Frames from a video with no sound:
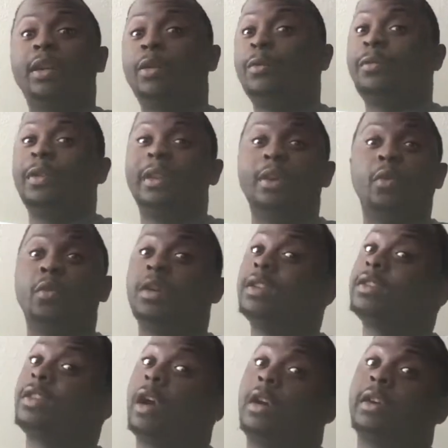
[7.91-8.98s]
Hopefully, no one's
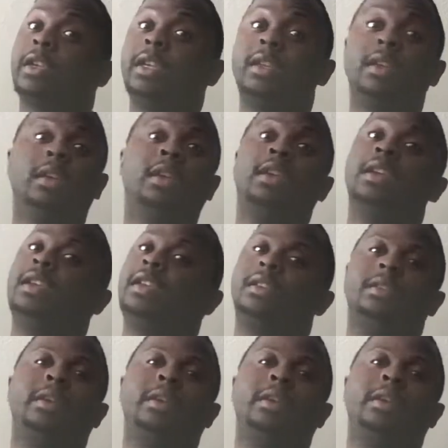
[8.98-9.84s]
talking because